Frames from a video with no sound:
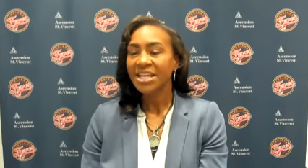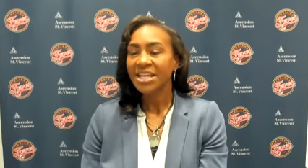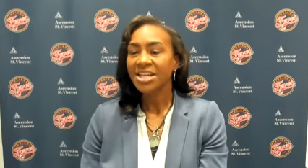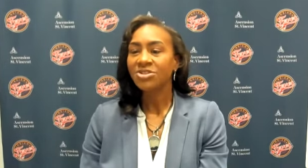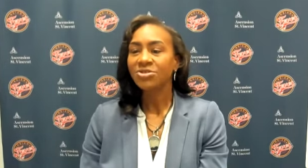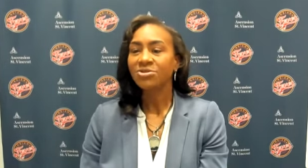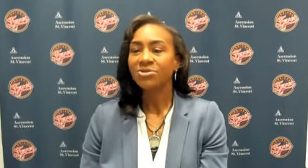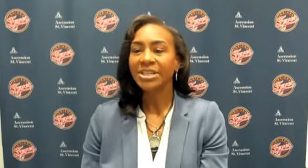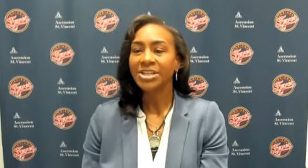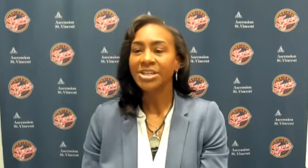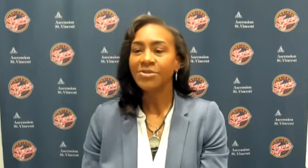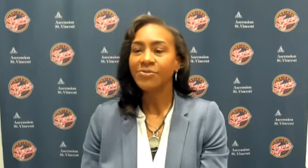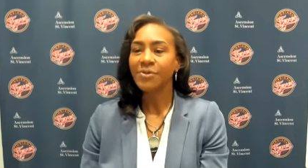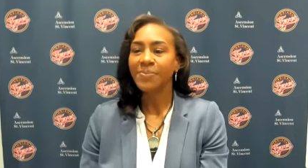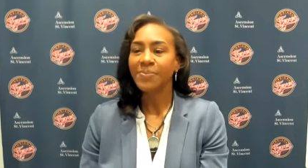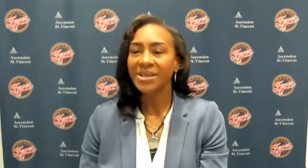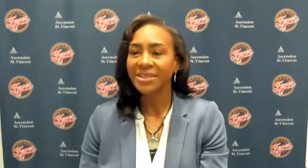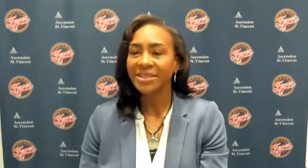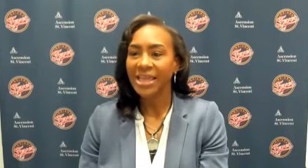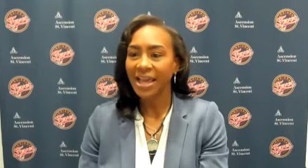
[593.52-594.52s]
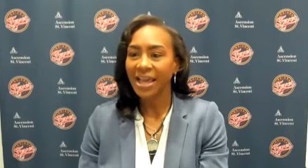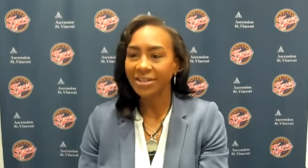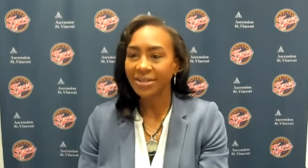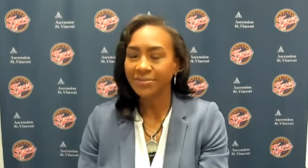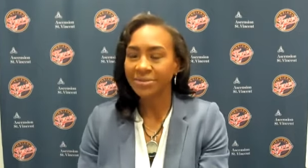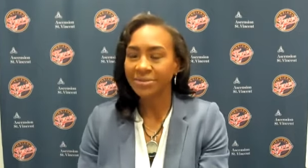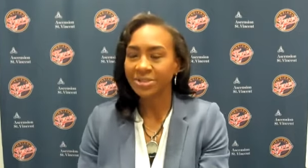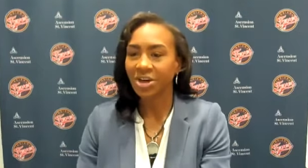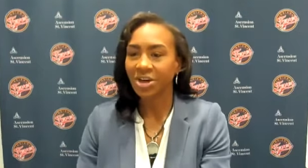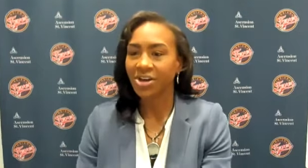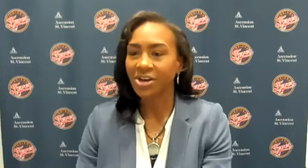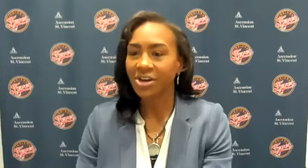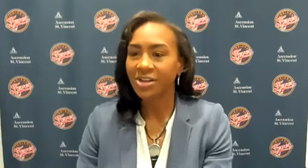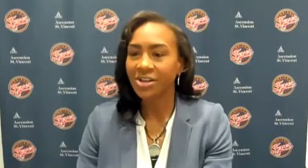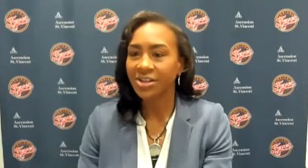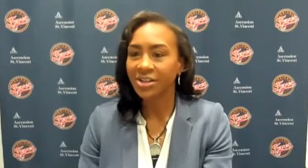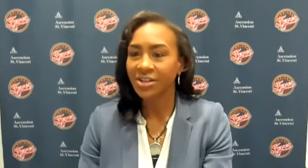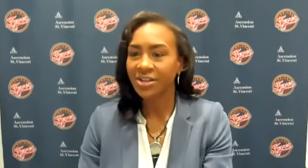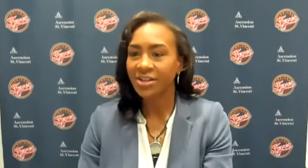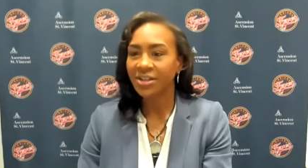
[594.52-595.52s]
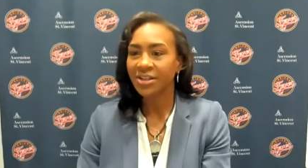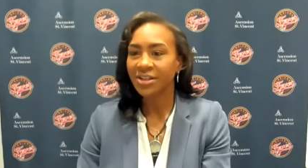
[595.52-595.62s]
Can you repeat that? I'm sorry.